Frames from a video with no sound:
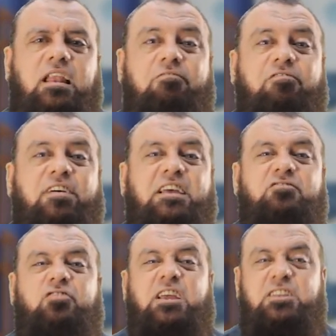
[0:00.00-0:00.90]

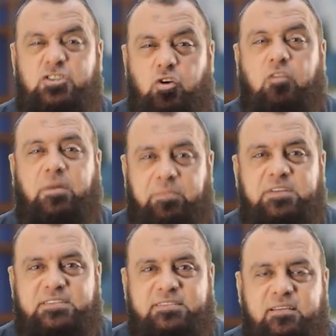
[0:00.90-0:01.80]
lymphatic drainage of the
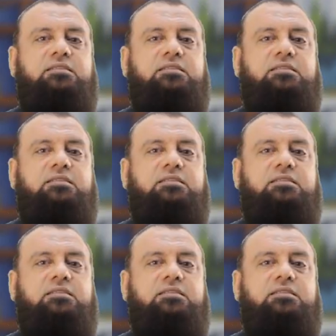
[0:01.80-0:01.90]
breast?